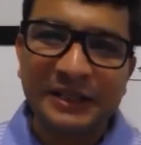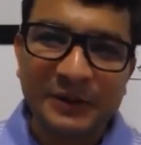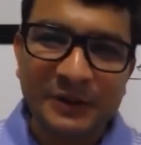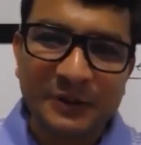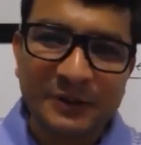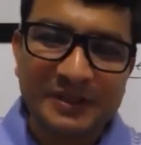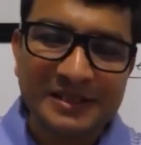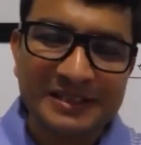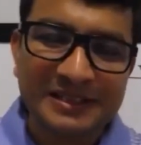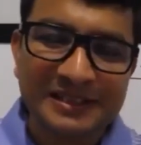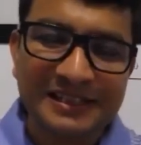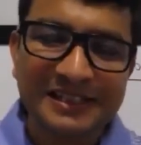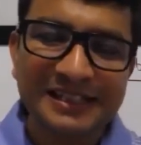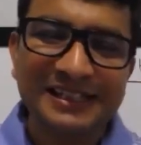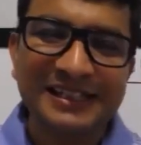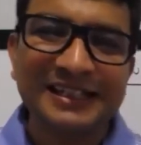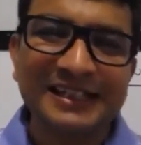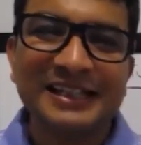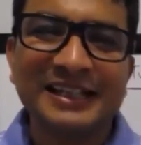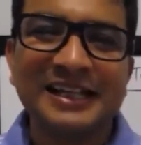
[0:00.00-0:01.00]

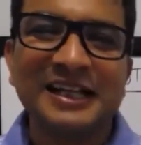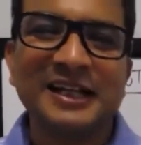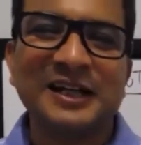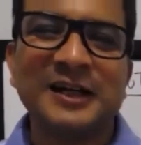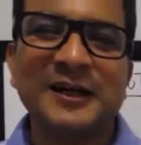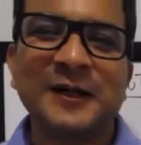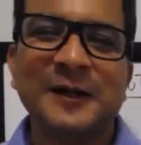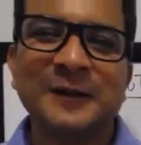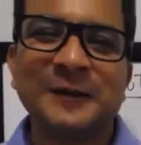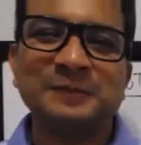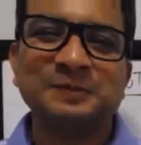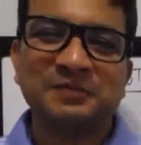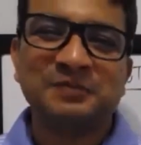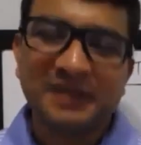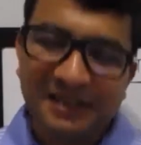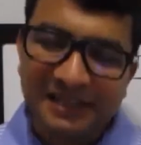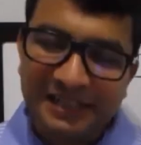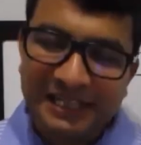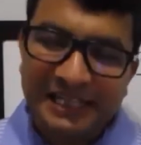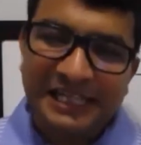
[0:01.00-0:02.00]
University.
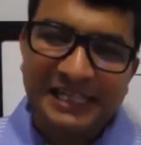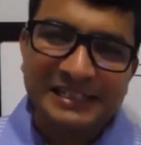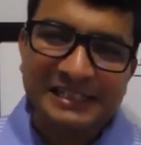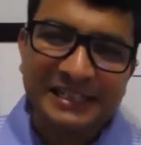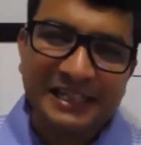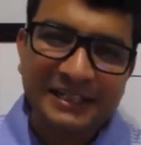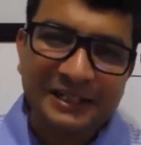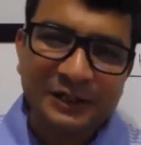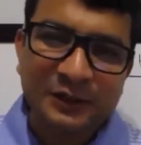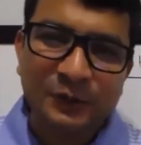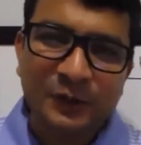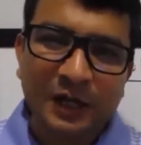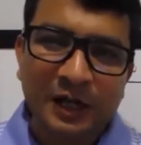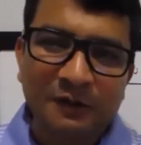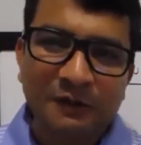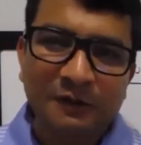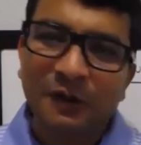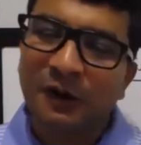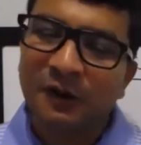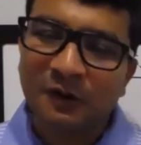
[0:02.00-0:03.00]
Really excited to
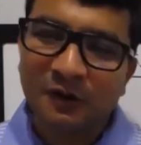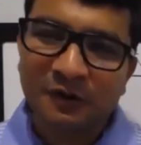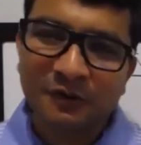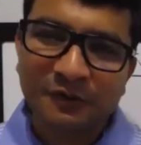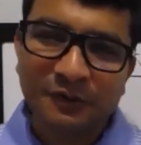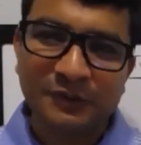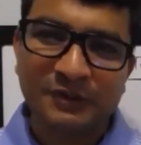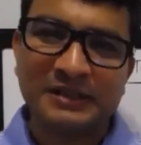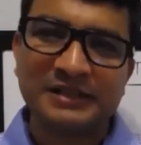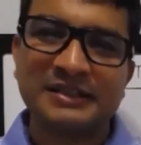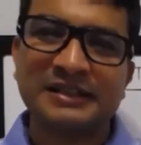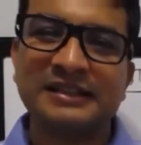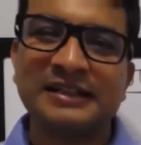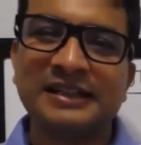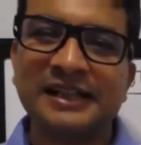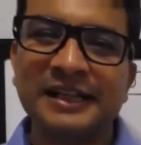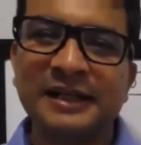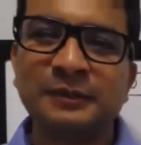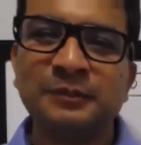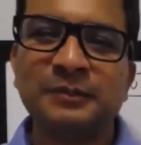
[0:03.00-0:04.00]
have all of you this
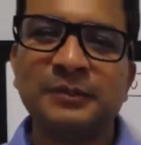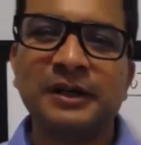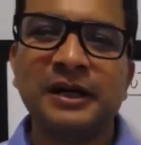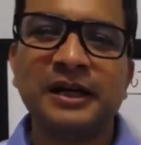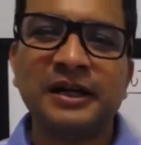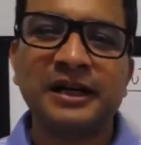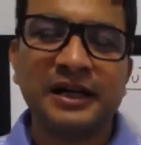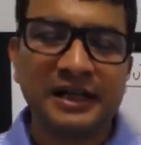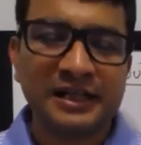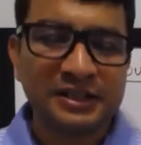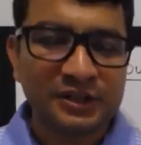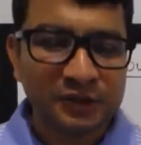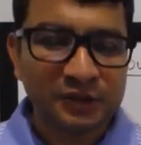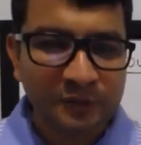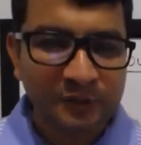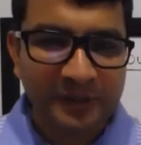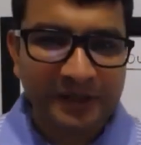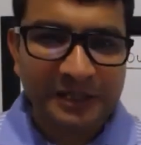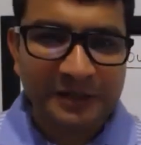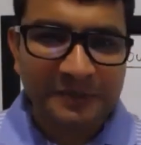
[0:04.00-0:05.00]
Sunday. As you know,
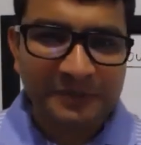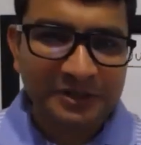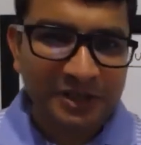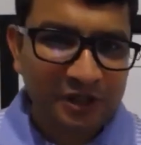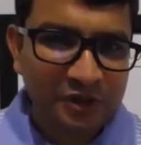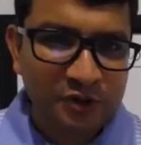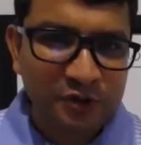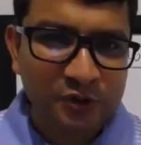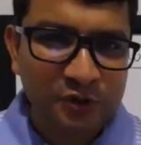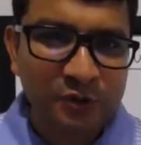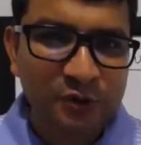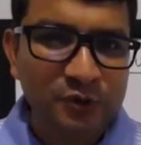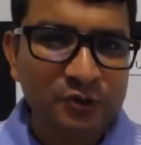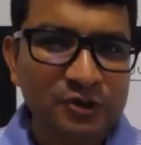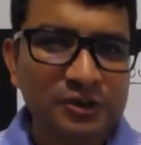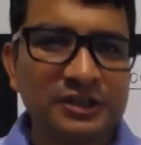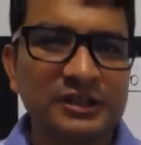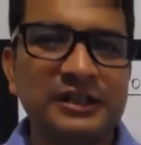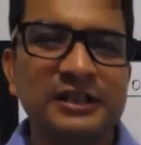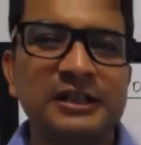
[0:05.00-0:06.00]
my name is Ashutosh,
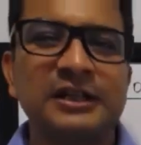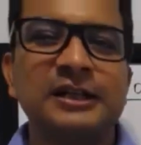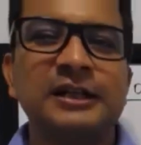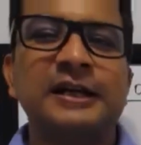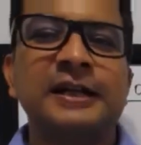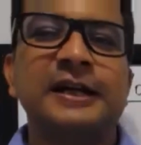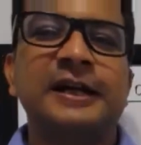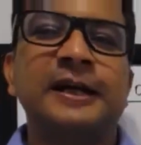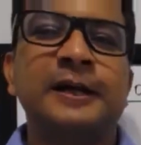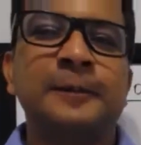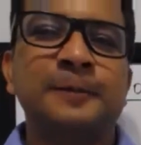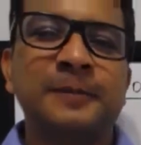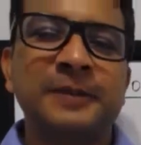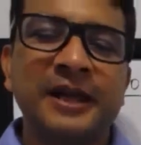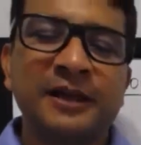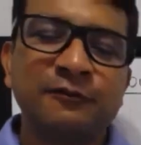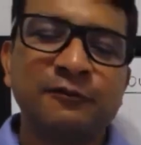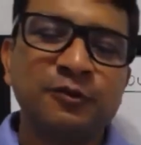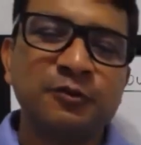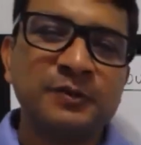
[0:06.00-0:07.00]

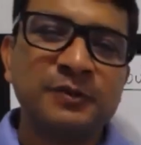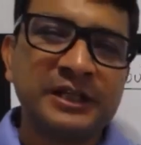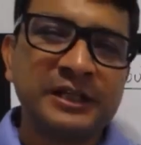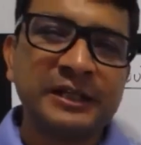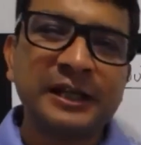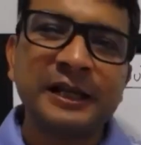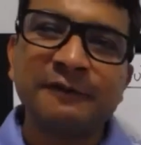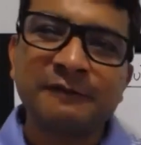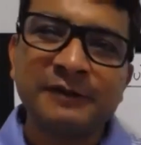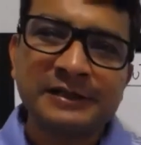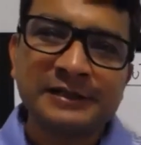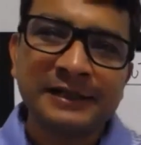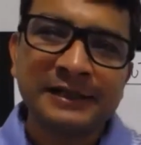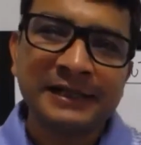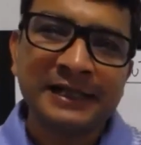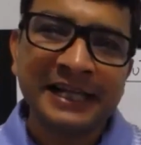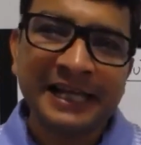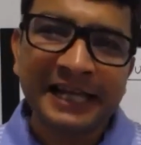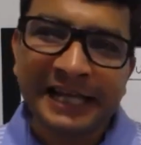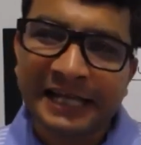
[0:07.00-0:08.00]
and we meet every
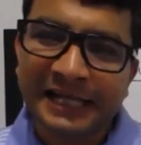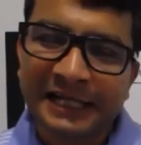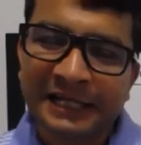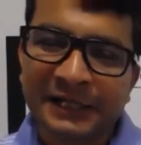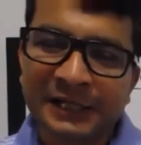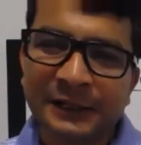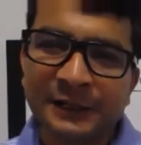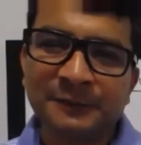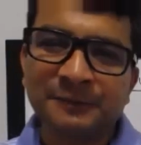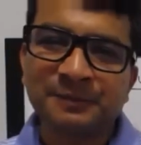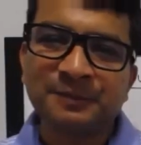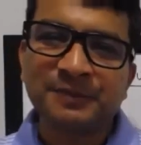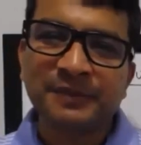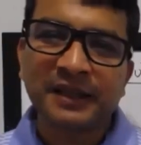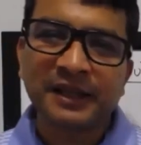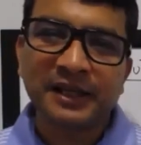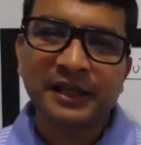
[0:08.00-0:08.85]
Sunday 8 a.m.